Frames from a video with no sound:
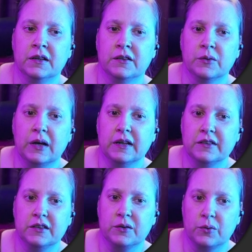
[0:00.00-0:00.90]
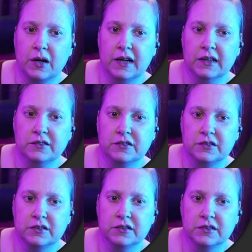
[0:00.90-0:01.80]
So as it
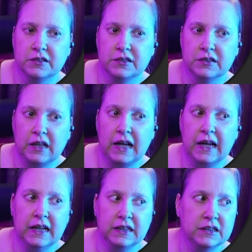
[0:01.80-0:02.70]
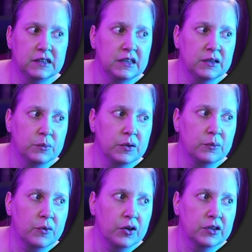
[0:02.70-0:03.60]
crashed, and it did it with the
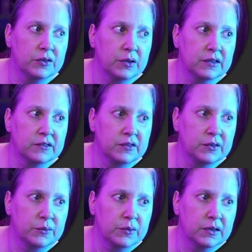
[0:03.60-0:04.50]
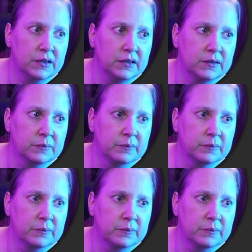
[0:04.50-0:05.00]
wrong address too, right?